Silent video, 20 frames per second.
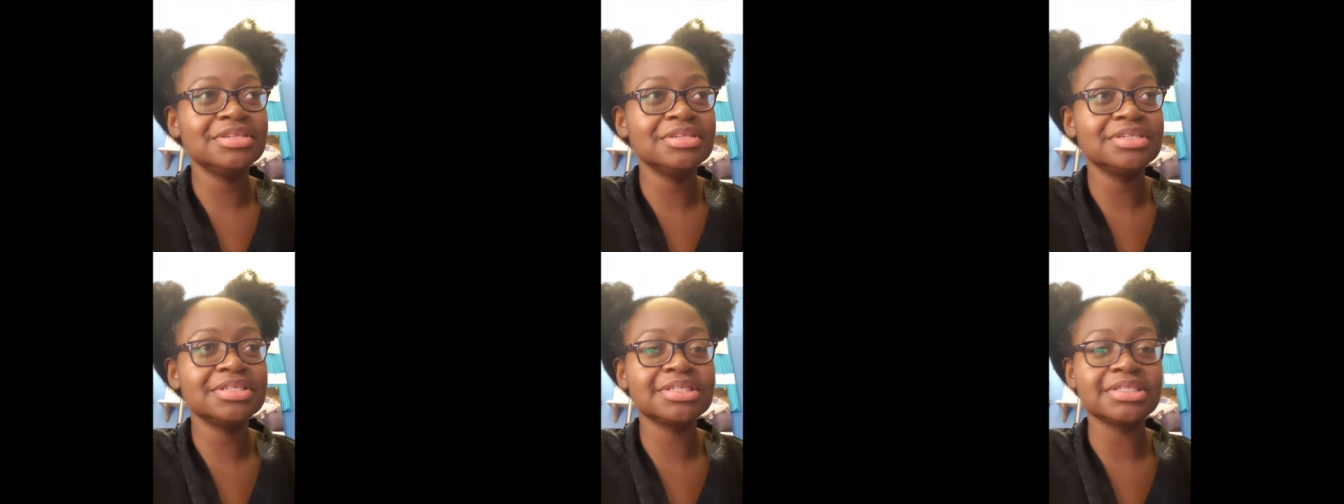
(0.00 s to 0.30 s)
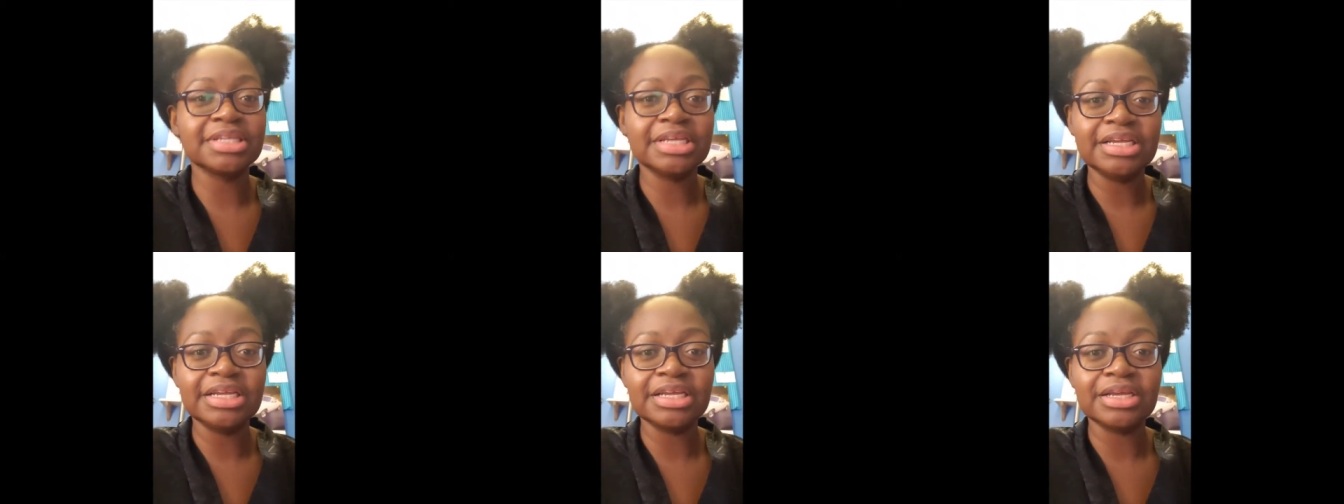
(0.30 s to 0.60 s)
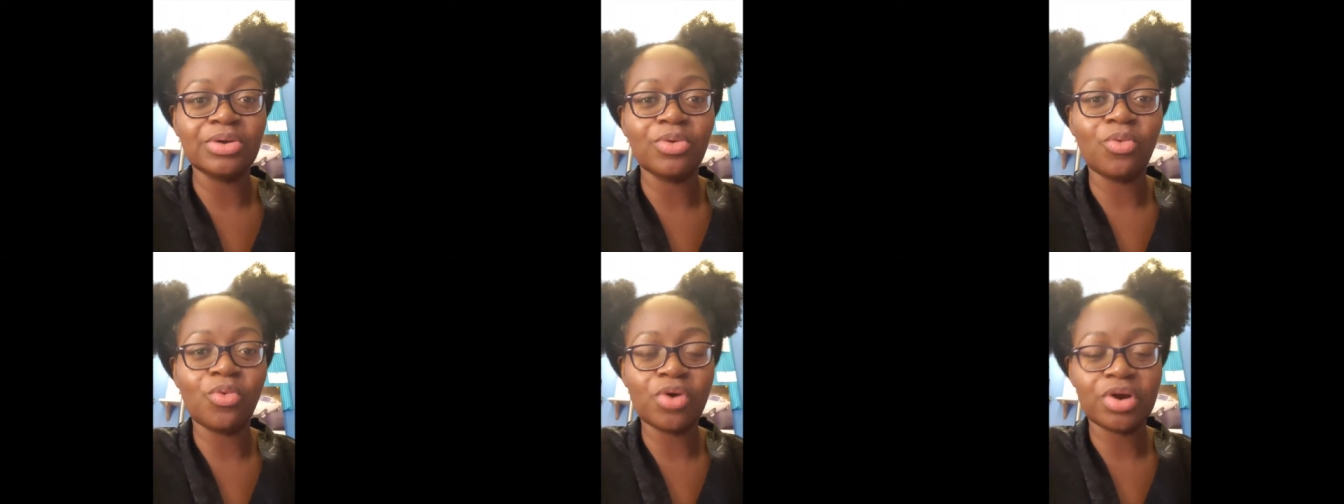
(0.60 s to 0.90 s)

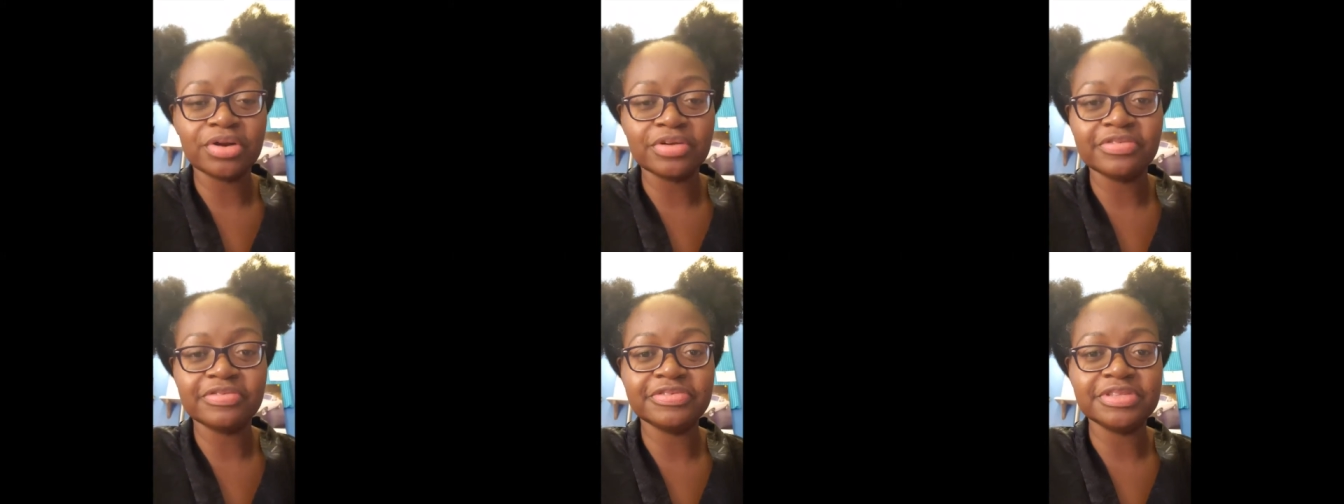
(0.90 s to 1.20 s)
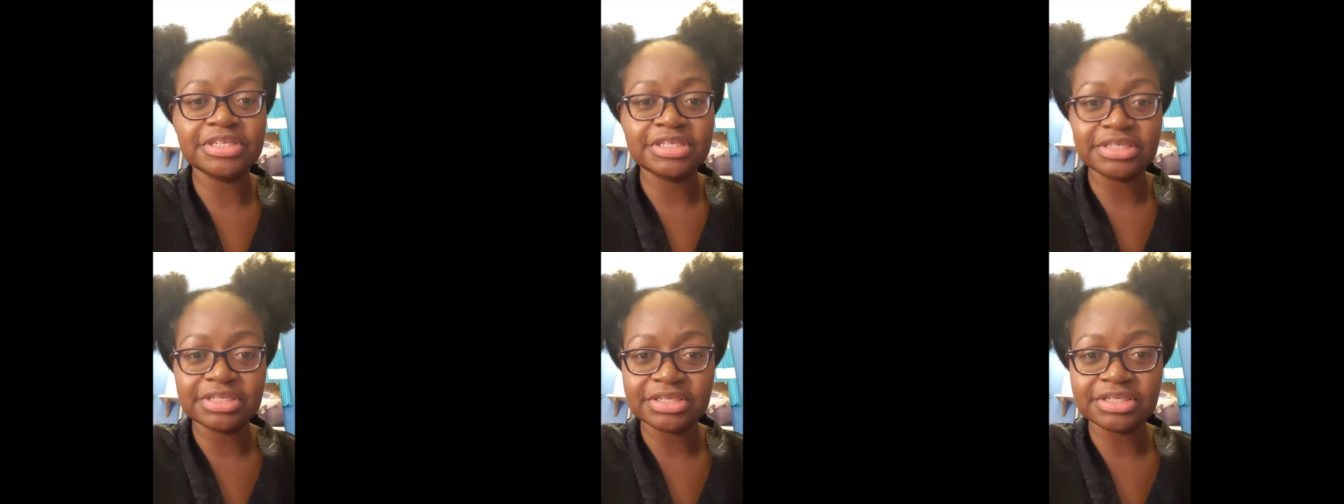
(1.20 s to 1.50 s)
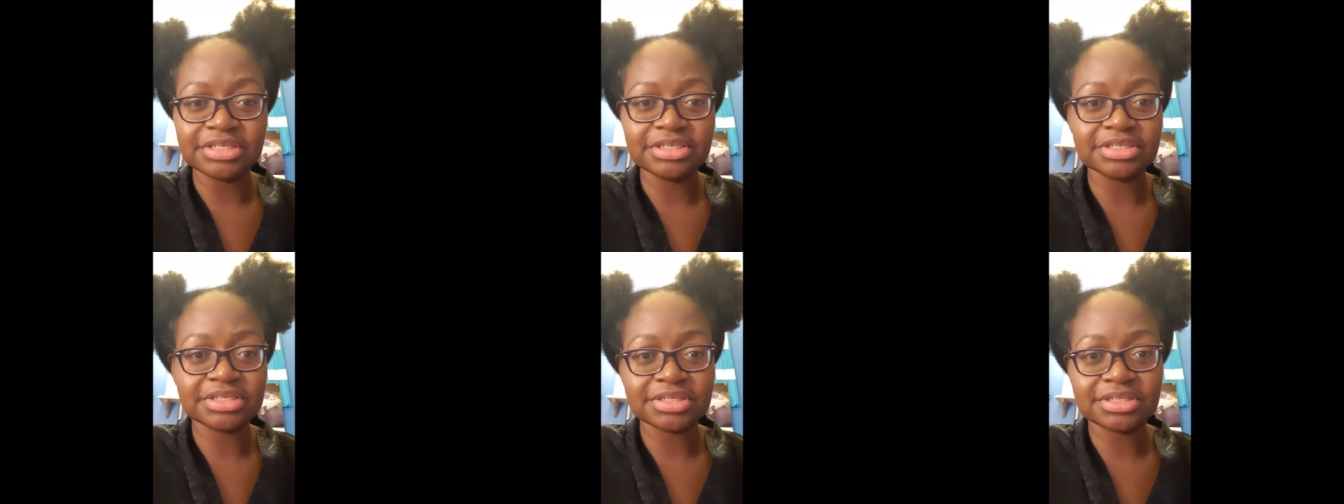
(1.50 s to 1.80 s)
singing one of
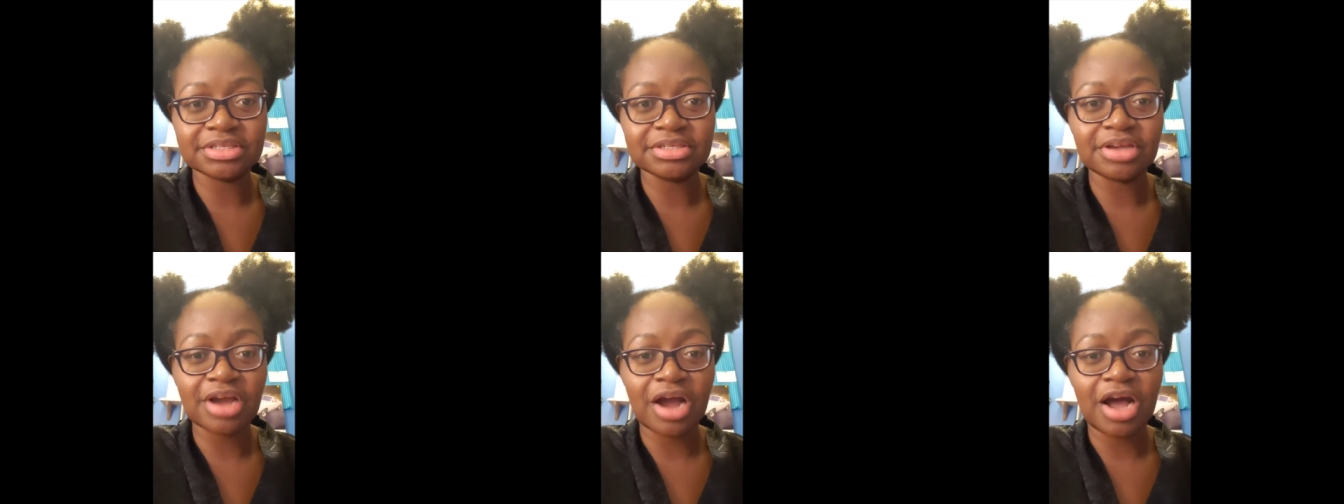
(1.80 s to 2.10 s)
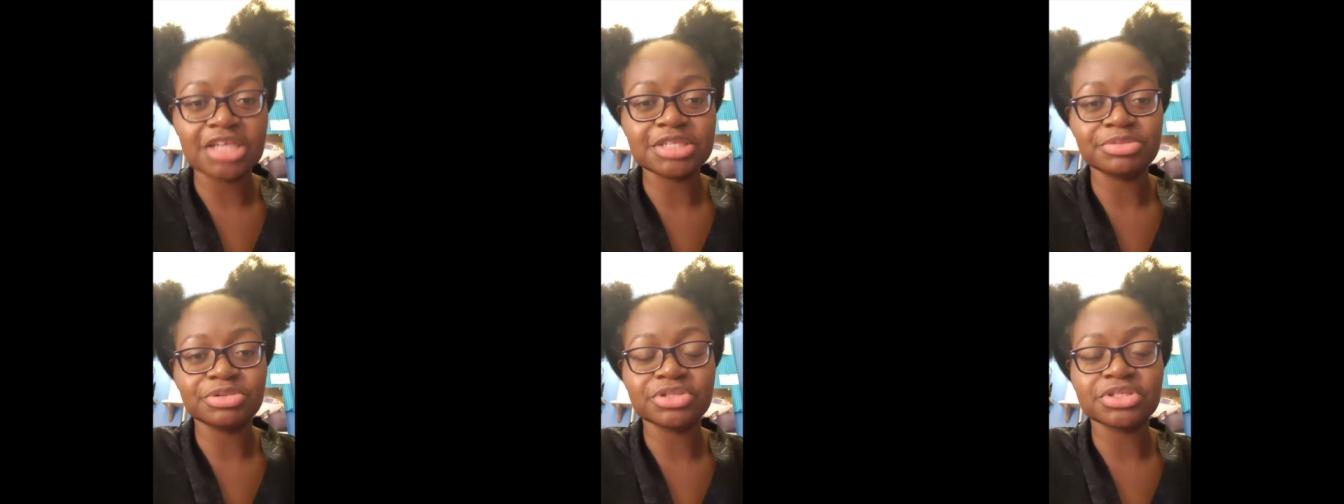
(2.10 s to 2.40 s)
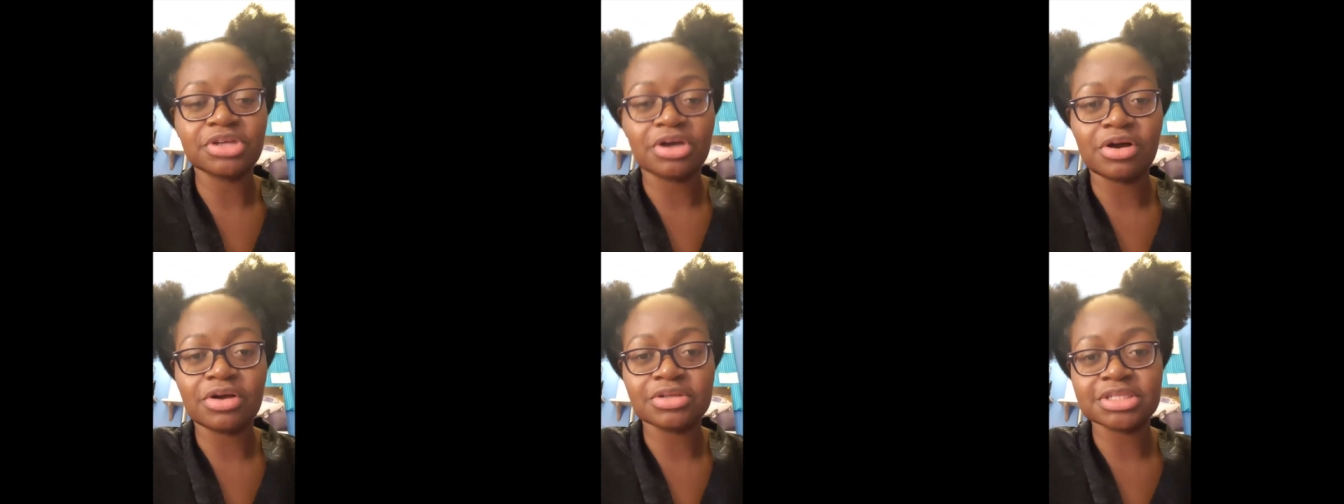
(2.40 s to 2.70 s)
these gospel
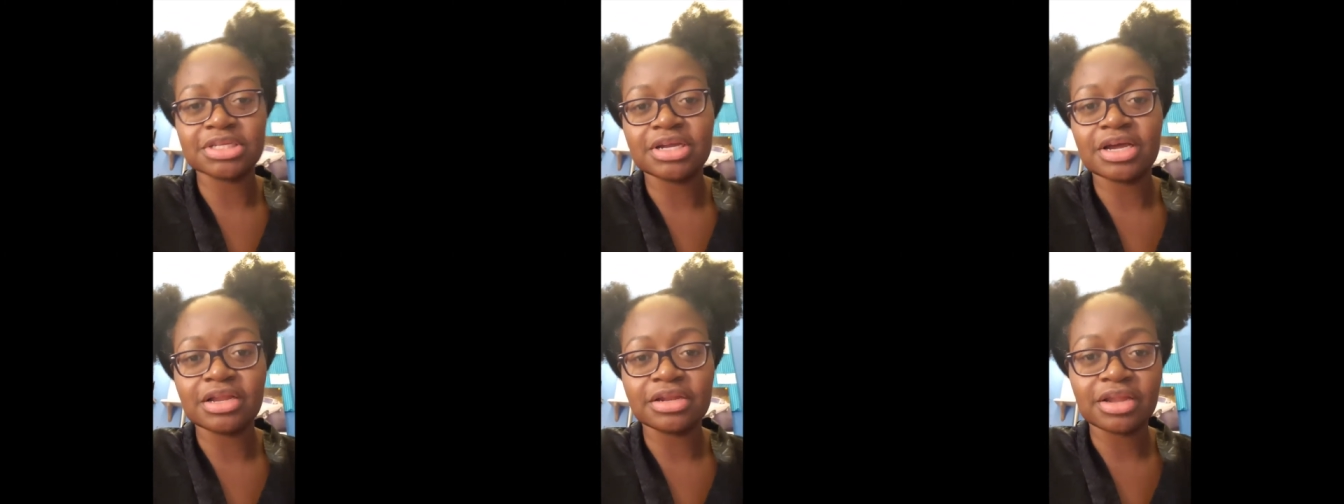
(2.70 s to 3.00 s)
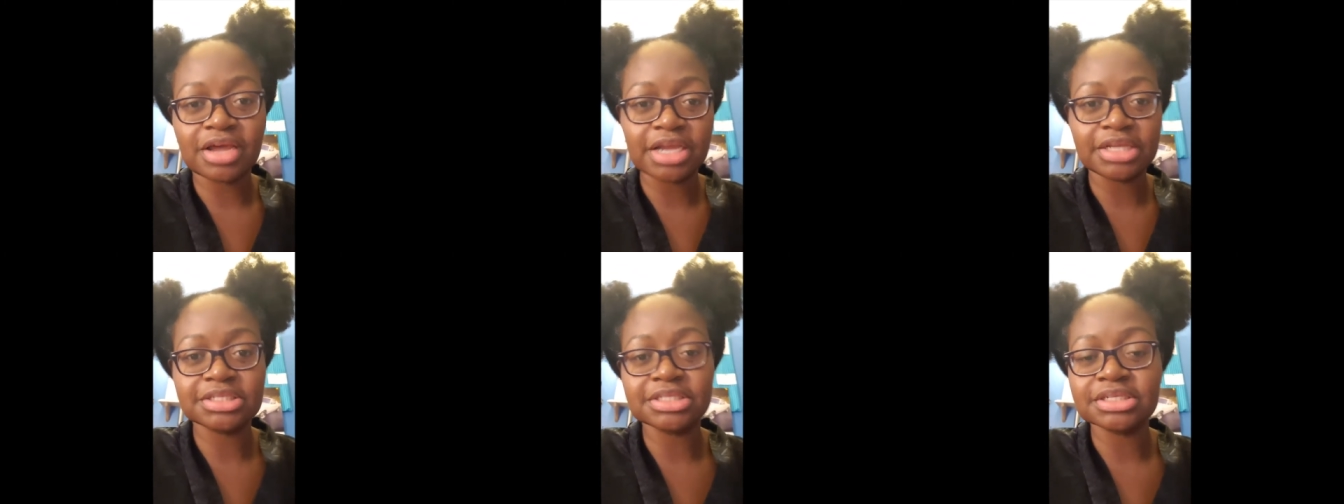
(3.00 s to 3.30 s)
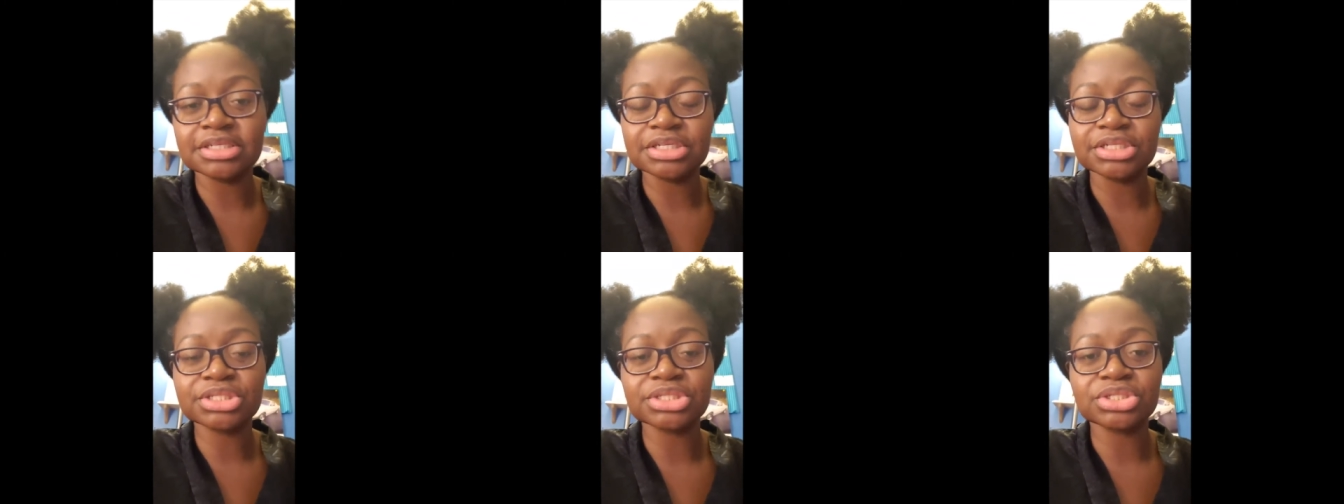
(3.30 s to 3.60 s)
songs that I like to
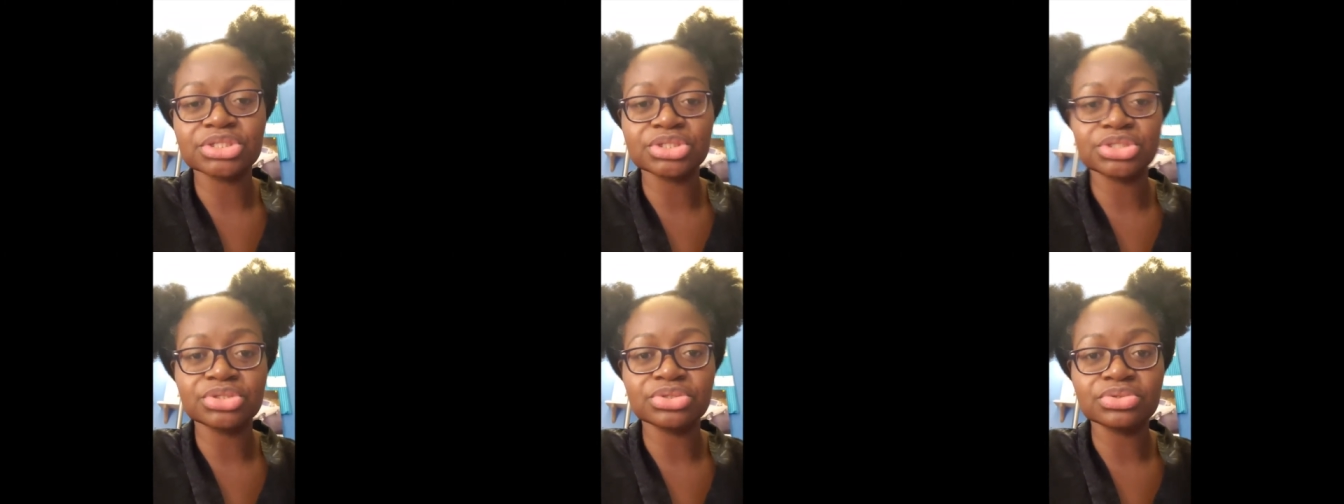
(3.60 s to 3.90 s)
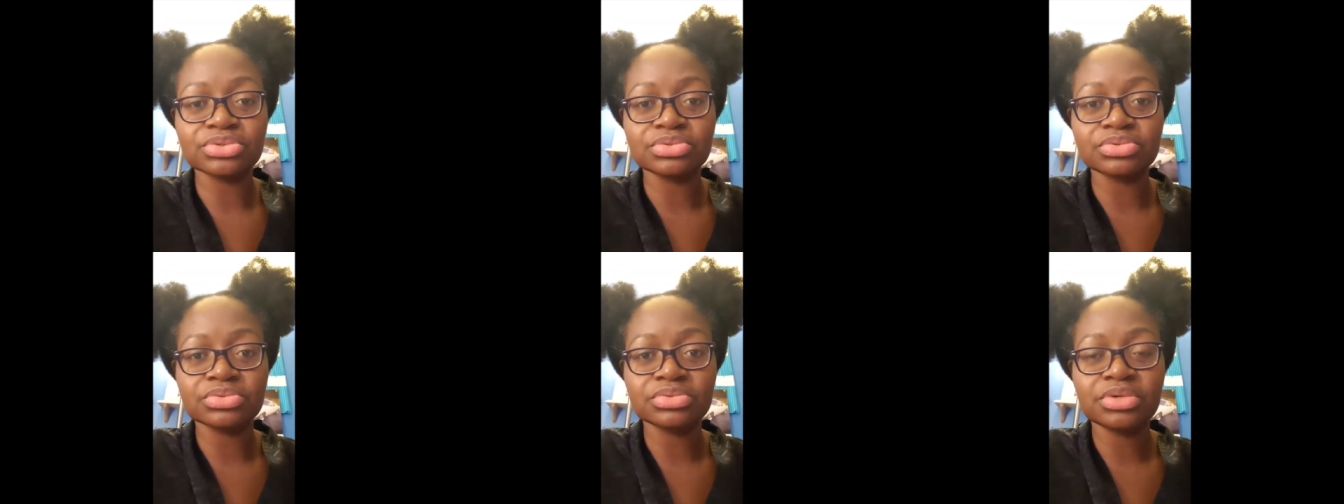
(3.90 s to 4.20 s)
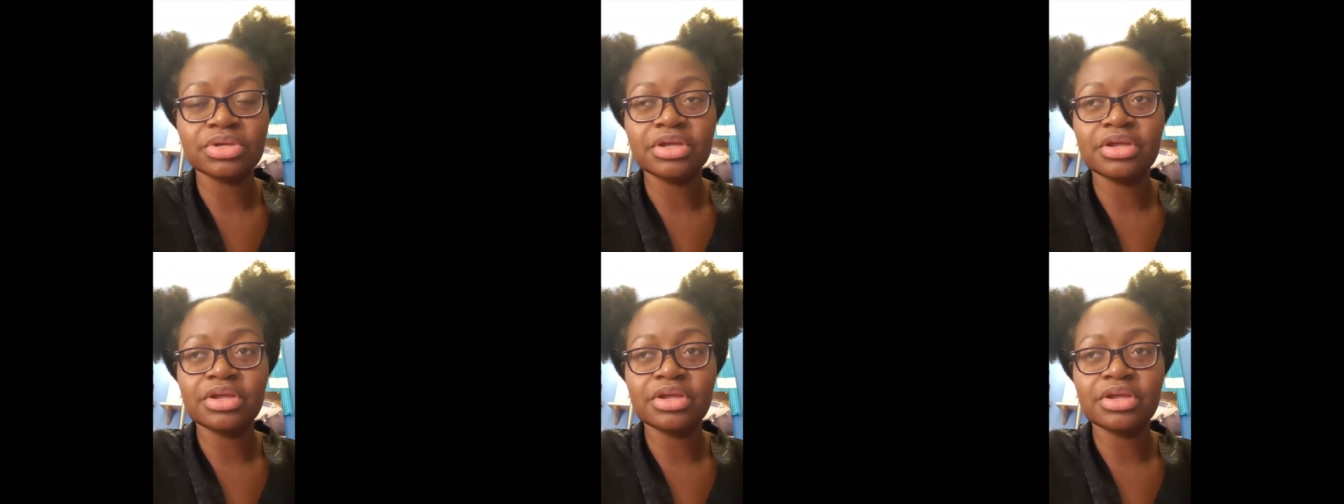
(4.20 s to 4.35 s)
listen to.